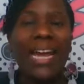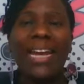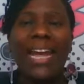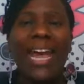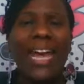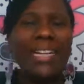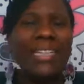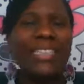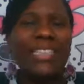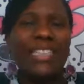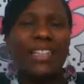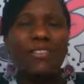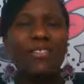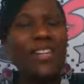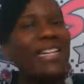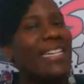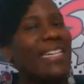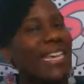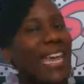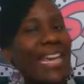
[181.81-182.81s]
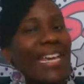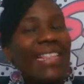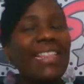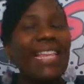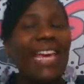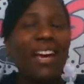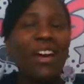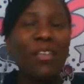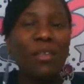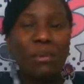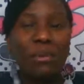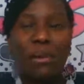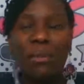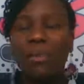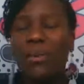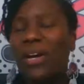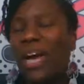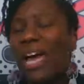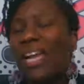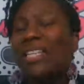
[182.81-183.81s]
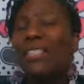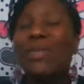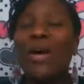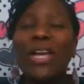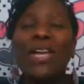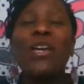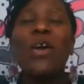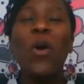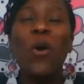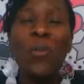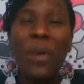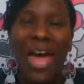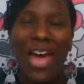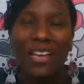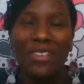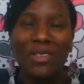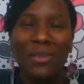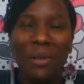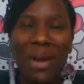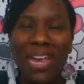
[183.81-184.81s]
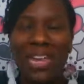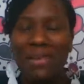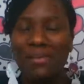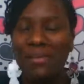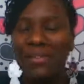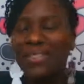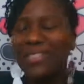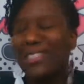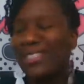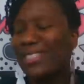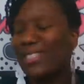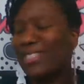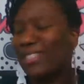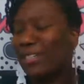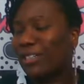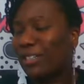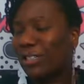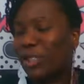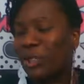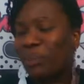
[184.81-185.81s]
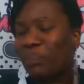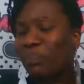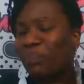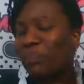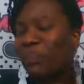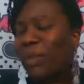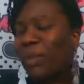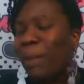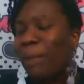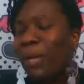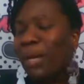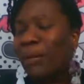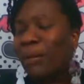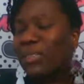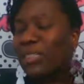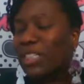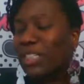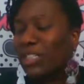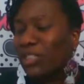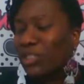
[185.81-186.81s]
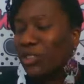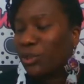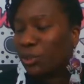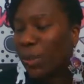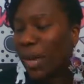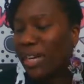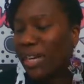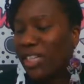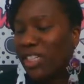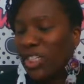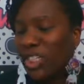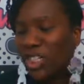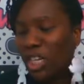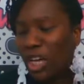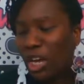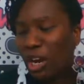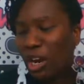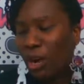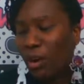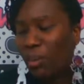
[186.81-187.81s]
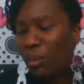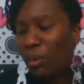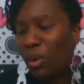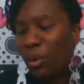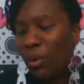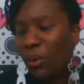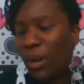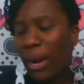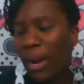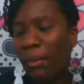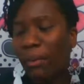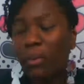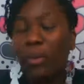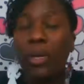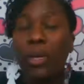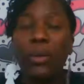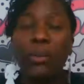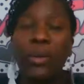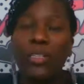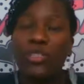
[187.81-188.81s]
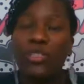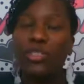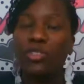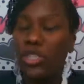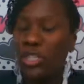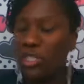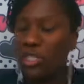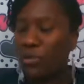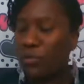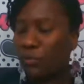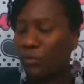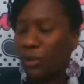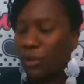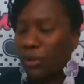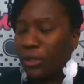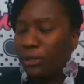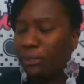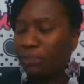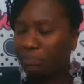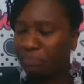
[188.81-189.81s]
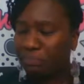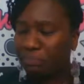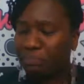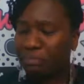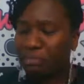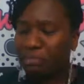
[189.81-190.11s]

got it at a different date that other people got it. So I had to go back through my emails and search, but it was a direct share program pre-registration form.